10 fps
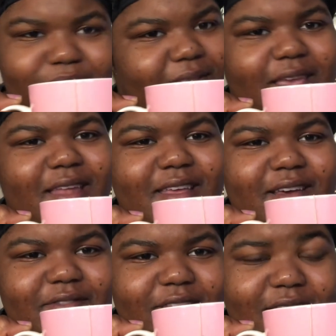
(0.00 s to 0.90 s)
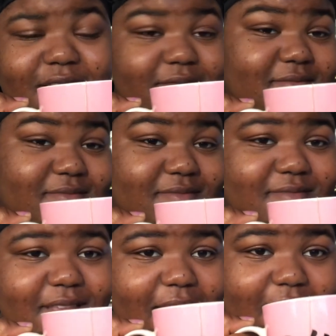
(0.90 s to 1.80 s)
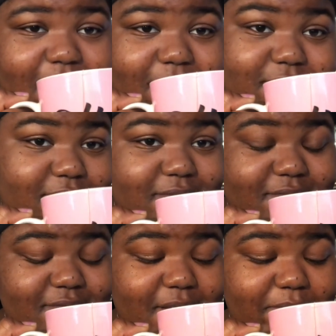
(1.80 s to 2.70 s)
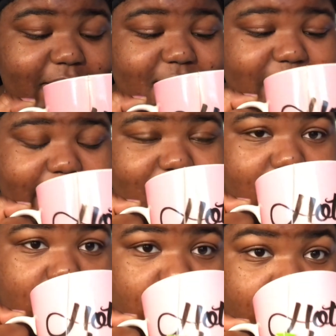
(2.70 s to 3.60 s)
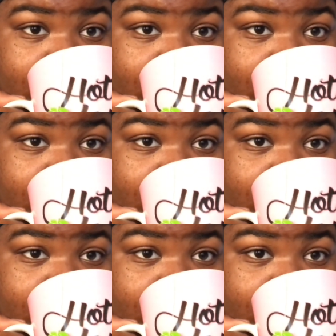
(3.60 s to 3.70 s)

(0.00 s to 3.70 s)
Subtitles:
hey, I'm glad you liked it.